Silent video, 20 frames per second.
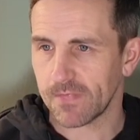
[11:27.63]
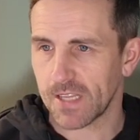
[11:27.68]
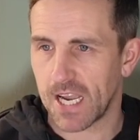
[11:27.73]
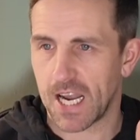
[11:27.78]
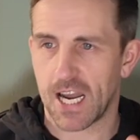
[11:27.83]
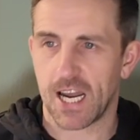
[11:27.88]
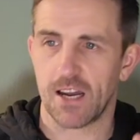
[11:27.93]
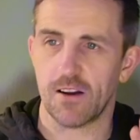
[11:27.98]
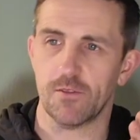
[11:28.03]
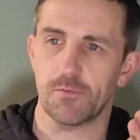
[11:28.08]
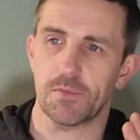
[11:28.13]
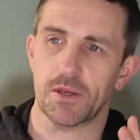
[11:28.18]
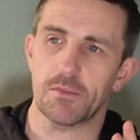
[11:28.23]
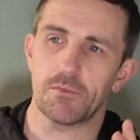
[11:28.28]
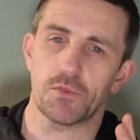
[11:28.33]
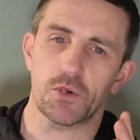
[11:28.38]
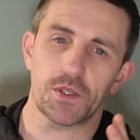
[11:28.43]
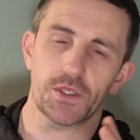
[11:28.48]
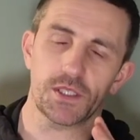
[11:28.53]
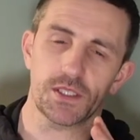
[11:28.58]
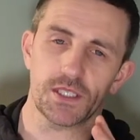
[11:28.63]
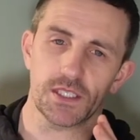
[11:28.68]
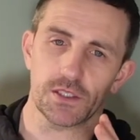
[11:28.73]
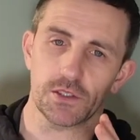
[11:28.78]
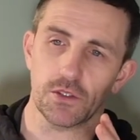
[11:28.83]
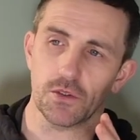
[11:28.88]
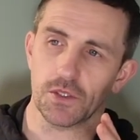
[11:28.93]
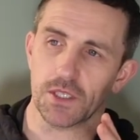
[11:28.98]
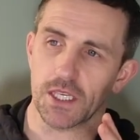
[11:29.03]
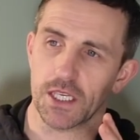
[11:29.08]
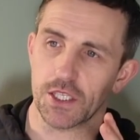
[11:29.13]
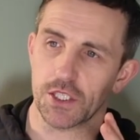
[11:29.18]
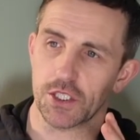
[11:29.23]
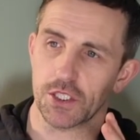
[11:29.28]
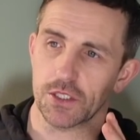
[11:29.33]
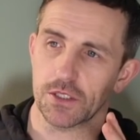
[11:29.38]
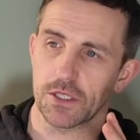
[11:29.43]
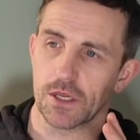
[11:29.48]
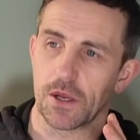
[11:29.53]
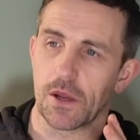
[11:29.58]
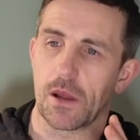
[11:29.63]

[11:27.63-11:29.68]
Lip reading: I have pinpointed this location,